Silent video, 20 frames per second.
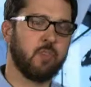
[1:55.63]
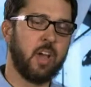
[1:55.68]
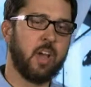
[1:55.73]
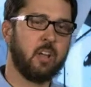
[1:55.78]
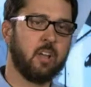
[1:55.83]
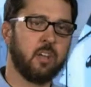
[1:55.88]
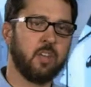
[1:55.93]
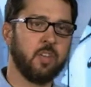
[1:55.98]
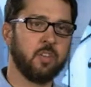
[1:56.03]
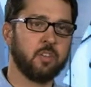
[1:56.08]

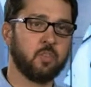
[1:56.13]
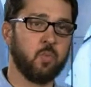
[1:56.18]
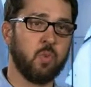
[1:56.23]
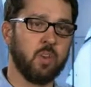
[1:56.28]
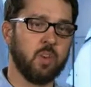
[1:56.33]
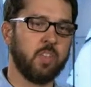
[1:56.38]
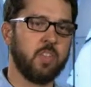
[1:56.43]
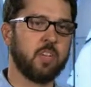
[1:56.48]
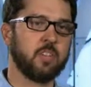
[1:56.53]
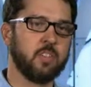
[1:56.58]
reality is
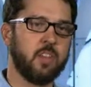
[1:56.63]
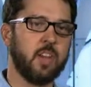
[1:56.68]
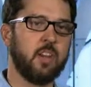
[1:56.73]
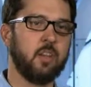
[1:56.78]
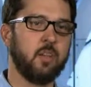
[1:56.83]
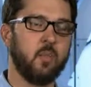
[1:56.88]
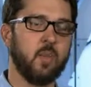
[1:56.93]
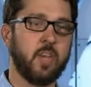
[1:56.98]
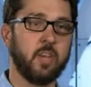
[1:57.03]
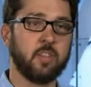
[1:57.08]
one of the
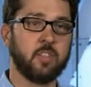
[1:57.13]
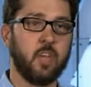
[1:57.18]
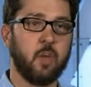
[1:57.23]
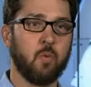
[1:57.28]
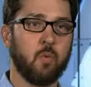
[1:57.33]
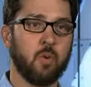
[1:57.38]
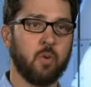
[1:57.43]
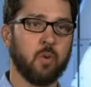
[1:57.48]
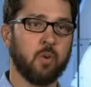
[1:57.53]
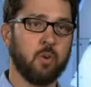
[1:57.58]
exciting ways
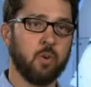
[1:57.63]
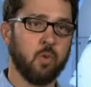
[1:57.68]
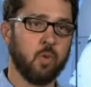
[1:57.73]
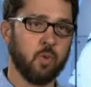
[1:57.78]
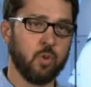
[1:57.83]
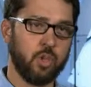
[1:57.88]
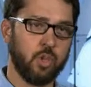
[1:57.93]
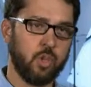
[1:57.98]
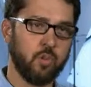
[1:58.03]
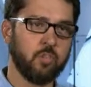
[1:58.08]
that we're,
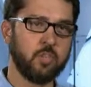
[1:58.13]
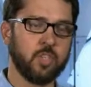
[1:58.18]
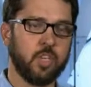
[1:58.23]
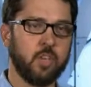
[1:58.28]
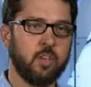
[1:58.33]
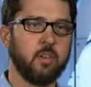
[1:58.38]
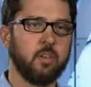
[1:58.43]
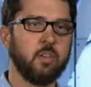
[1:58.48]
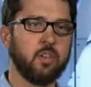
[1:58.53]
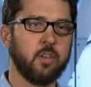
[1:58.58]
we're
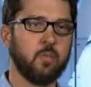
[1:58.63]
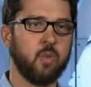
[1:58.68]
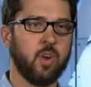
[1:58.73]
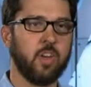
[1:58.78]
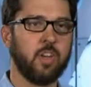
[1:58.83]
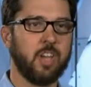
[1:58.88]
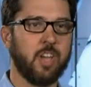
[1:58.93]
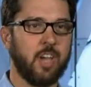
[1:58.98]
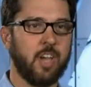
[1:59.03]
using to bring